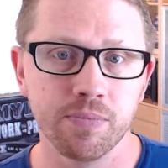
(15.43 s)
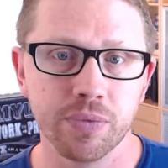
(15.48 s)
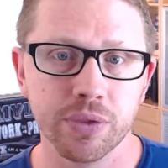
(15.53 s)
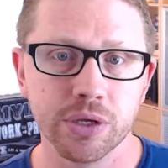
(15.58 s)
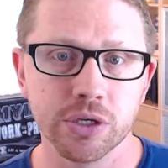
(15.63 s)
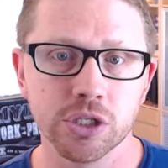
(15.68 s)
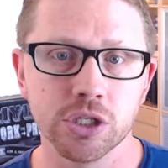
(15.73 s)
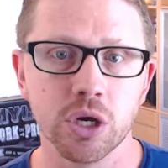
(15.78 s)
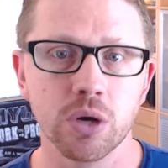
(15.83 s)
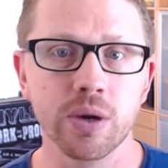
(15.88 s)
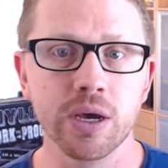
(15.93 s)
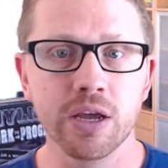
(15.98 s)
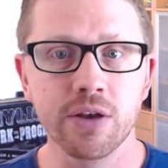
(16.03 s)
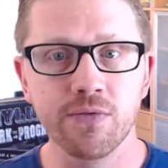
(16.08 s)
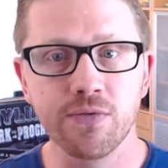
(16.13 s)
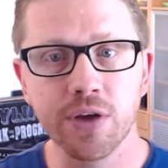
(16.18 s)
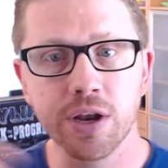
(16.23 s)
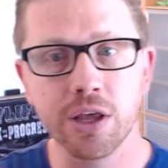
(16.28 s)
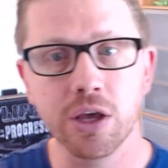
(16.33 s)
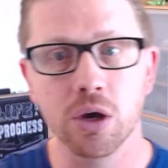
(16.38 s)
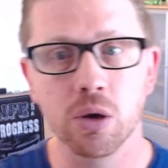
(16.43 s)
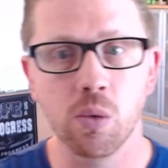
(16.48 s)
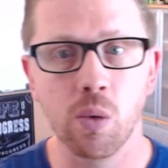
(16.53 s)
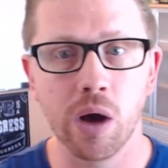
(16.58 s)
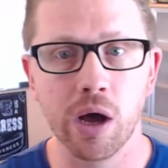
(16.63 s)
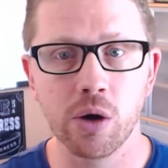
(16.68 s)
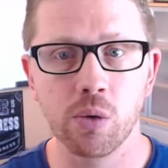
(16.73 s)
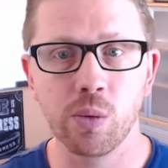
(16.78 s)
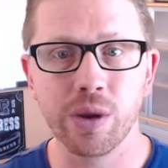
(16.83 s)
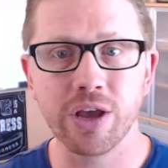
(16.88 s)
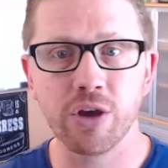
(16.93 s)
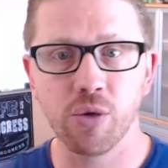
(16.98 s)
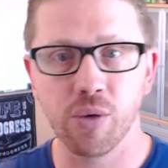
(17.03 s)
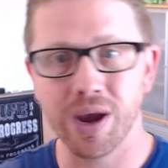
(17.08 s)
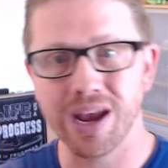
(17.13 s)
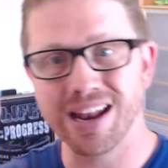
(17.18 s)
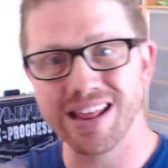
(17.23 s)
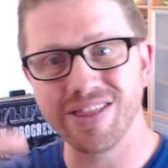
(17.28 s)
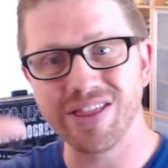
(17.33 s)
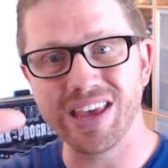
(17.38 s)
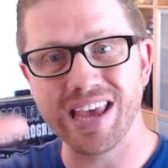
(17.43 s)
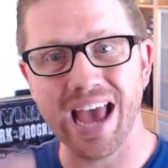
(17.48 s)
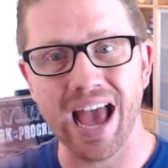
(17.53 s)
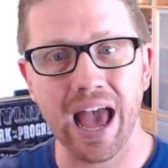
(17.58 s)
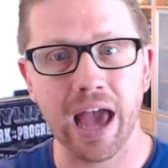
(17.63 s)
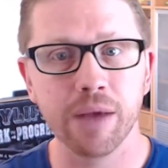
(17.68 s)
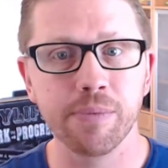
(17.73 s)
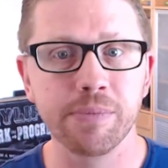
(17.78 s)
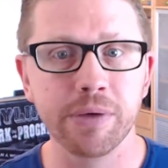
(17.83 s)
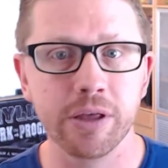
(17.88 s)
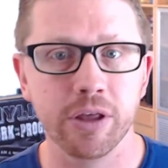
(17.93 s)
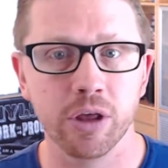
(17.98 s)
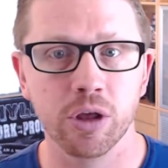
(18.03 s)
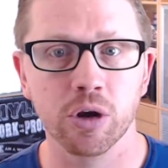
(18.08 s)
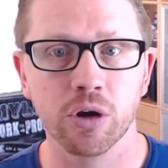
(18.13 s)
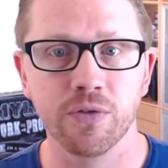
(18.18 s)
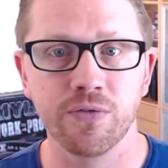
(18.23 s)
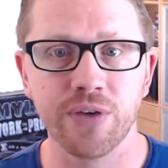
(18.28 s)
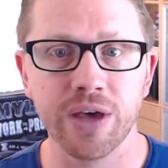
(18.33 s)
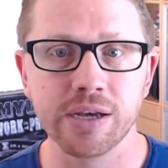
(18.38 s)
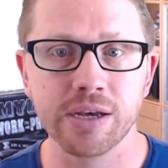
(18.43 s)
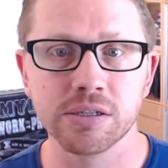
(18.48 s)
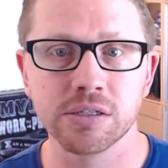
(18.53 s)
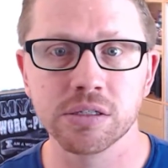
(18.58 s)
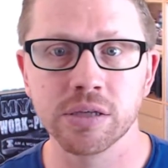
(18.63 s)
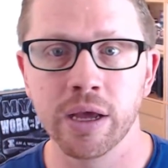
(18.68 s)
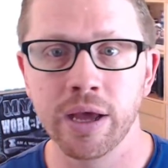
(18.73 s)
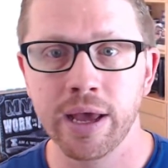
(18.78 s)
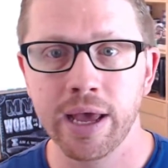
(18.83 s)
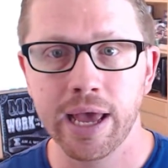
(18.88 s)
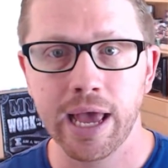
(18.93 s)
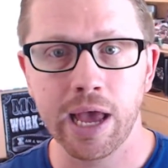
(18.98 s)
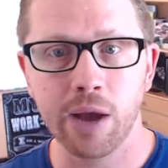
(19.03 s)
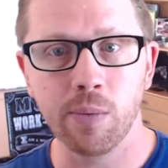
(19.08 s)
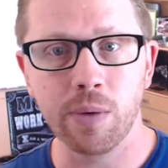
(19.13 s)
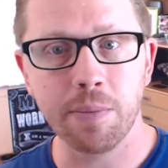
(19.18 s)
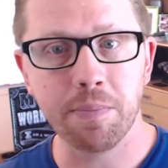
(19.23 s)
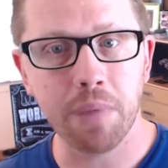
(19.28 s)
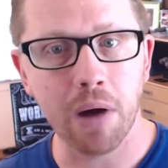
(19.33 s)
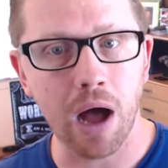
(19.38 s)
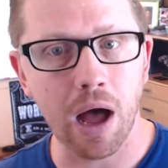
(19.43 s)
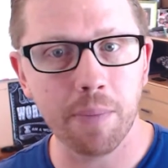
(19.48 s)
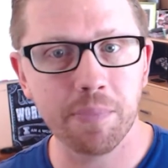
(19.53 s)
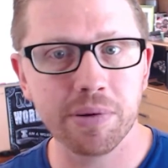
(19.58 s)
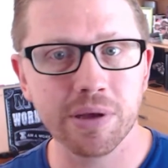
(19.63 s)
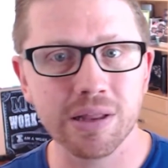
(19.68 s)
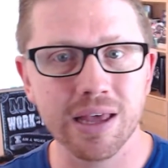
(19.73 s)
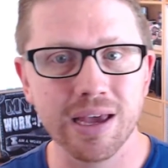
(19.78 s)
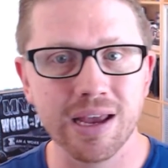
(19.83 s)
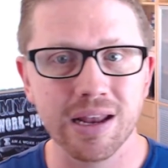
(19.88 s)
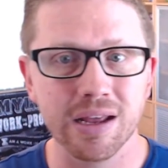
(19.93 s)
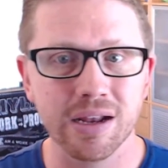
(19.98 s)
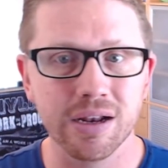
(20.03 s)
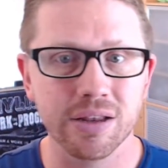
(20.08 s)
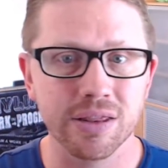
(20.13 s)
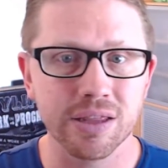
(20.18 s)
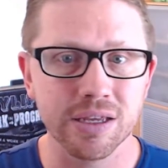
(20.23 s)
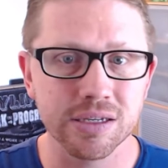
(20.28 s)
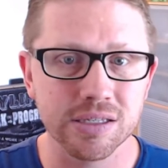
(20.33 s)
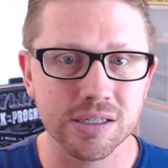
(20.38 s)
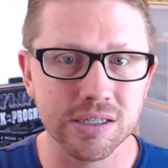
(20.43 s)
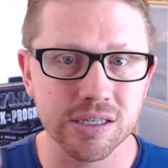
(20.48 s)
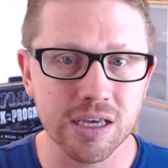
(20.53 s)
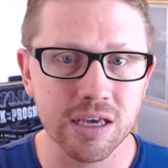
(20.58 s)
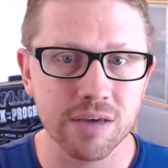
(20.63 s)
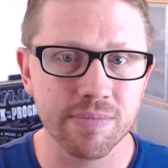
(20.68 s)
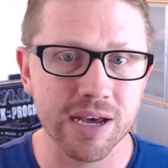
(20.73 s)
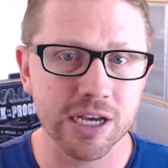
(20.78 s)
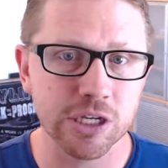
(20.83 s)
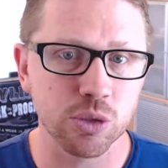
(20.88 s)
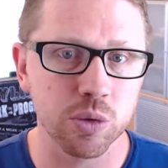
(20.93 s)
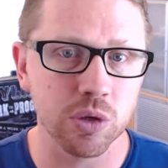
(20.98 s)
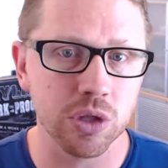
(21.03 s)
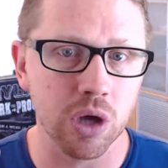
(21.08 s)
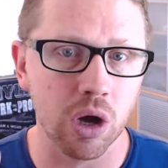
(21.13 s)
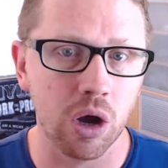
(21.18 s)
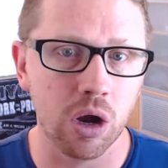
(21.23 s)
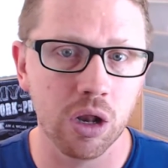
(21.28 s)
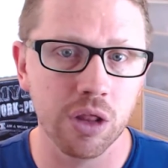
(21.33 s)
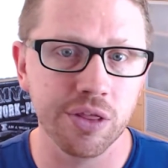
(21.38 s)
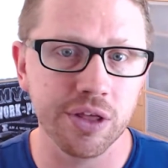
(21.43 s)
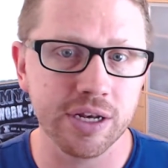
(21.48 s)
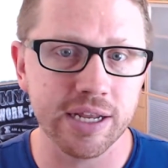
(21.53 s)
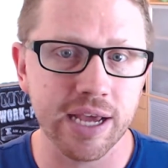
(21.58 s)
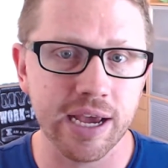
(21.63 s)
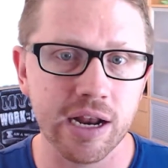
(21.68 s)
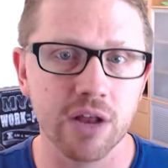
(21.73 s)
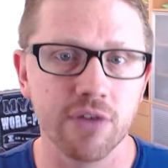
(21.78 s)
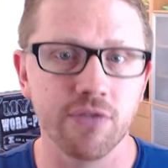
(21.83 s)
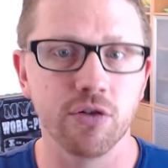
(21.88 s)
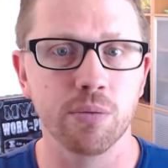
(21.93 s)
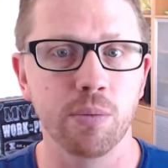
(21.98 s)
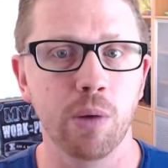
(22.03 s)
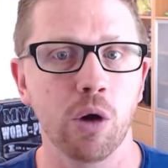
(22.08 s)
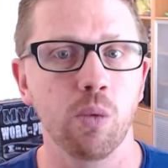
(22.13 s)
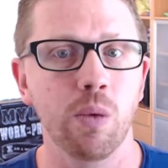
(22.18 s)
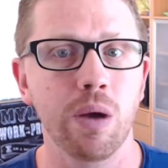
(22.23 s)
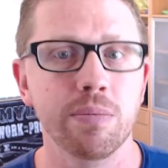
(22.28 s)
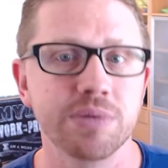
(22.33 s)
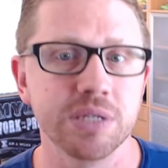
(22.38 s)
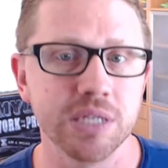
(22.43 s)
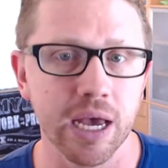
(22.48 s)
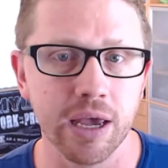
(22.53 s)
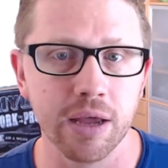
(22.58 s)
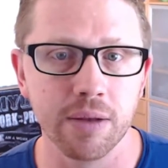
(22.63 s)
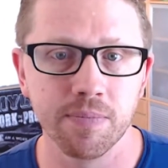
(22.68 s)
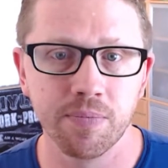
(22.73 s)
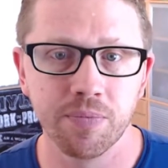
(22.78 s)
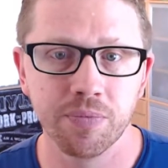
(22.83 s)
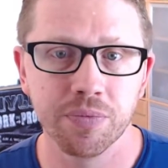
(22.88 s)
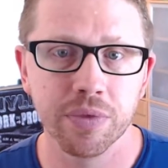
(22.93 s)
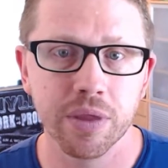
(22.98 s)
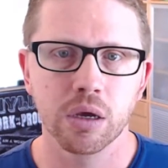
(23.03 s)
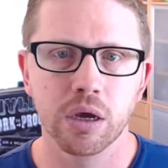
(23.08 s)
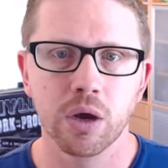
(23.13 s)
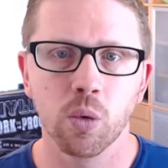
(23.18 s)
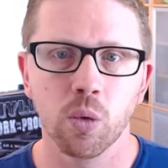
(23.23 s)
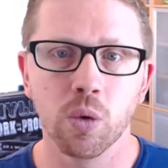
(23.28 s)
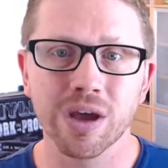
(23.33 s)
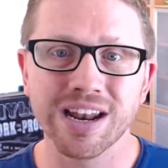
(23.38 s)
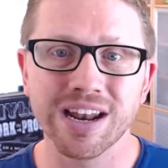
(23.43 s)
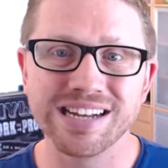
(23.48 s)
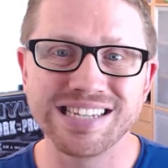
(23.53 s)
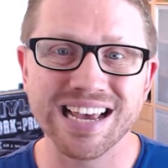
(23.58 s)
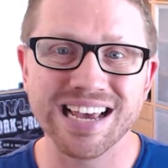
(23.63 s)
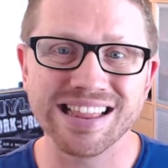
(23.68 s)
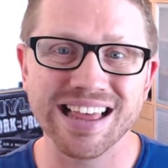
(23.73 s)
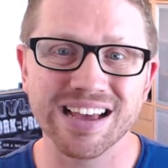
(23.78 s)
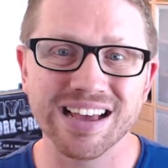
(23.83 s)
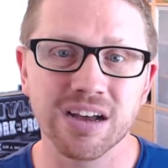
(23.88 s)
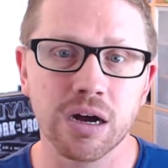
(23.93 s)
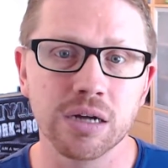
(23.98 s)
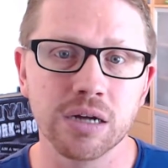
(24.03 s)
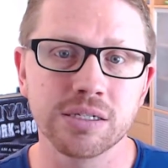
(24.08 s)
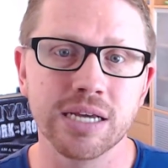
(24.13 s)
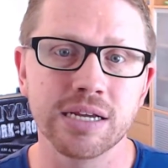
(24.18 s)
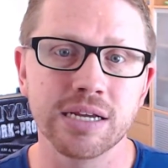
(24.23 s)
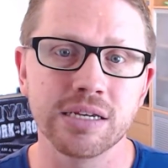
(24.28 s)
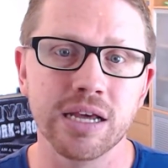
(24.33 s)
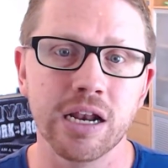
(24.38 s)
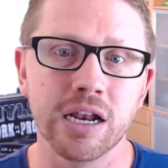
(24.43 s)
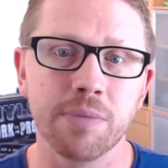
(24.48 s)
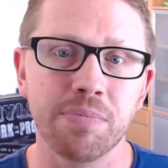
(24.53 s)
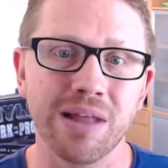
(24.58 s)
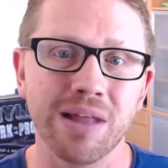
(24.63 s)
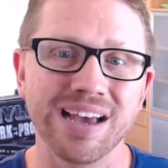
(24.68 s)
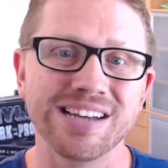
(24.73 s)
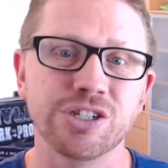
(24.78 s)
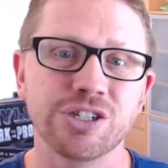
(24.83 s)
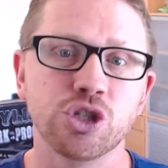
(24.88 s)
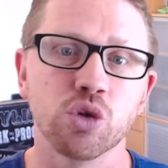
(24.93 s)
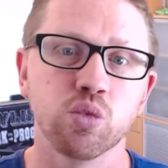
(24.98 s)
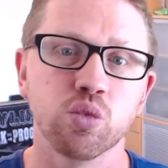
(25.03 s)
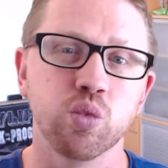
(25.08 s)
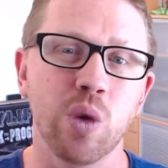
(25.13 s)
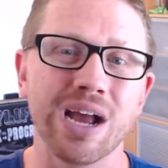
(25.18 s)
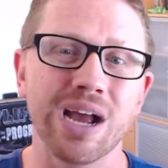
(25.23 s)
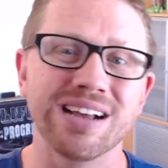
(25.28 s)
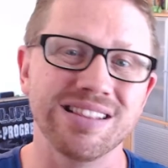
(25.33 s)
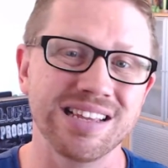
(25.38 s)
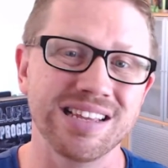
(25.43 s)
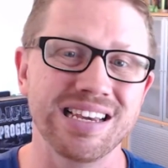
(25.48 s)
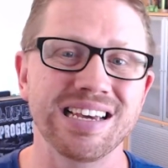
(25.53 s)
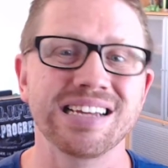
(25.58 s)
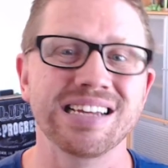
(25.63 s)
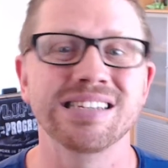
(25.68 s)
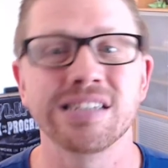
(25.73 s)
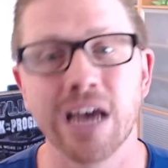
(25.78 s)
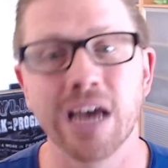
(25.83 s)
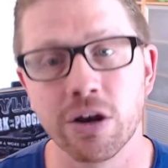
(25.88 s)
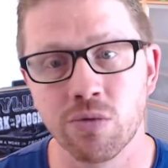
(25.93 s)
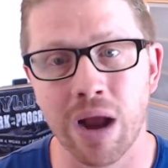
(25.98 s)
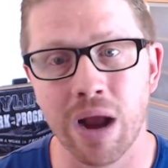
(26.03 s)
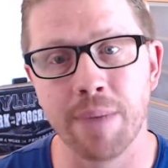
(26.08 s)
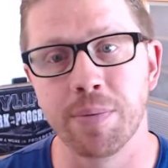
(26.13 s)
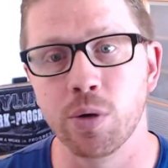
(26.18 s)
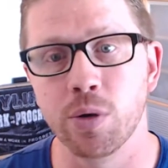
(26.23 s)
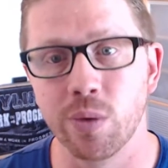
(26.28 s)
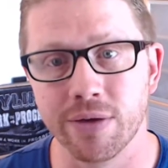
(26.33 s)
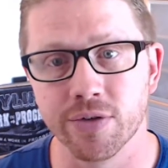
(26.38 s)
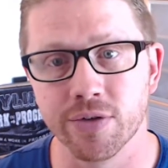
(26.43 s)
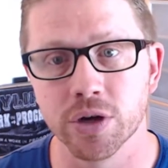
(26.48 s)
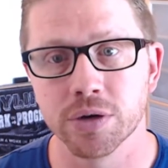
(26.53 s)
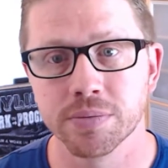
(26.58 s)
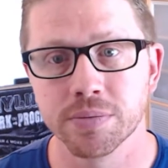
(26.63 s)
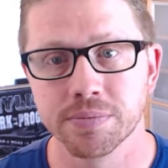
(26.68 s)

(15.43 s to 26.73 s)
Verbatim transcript: So in video 1 we created the admin interface and we populated this CMS with all the data from our website. We're going to take that content and apply it directly inside RapidWeaver.